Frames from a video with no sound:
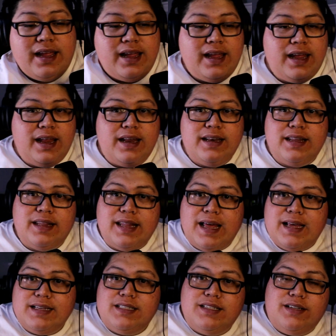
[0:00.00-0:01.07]
And
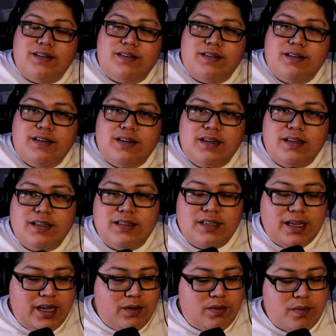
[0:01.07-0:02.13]
last year,
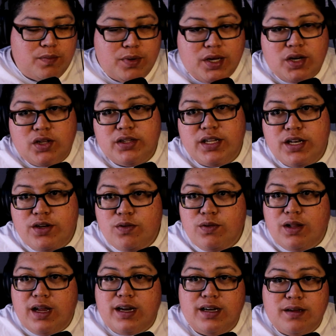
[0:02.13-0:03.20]
Daiwa brought out the new
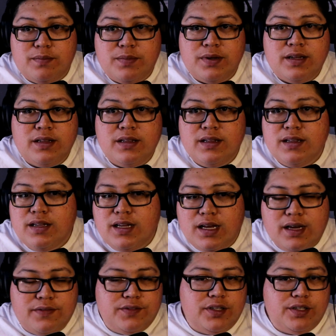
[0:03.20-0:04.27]
lineup
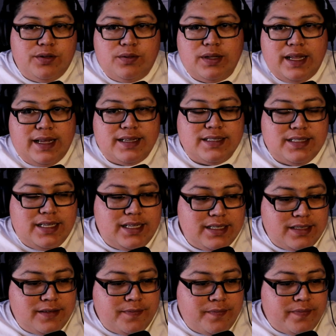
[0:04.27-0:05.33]
of Tatula
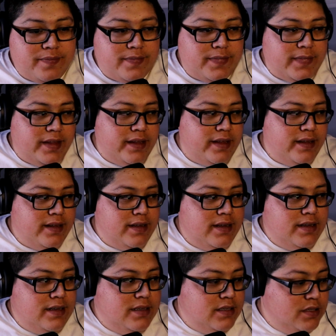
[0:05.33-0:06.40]
XTs.
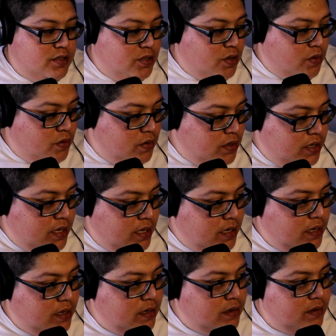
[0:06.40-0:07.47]
So,
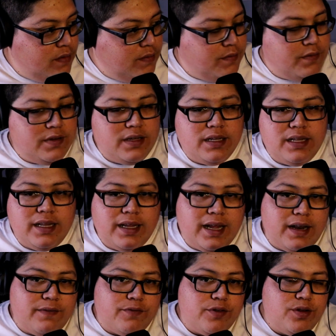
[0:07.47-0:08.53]

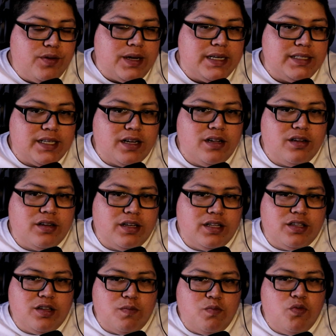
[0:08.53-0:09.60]
again, for you guys that are looking
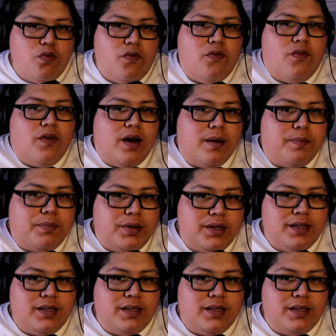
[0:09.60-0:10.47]
to move up